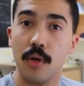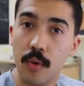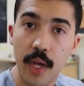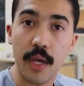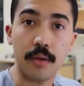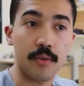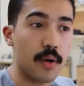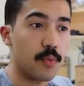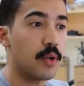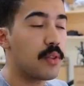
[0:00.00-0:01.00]
Okay,
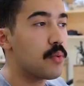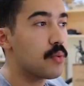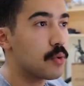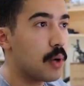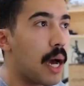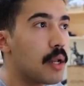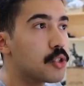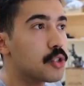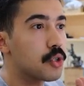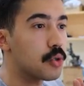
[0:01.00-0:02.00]
great. We know that
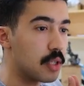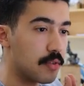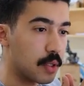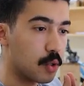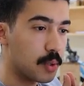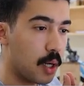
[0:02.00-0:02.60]
halogens are good leaving groups.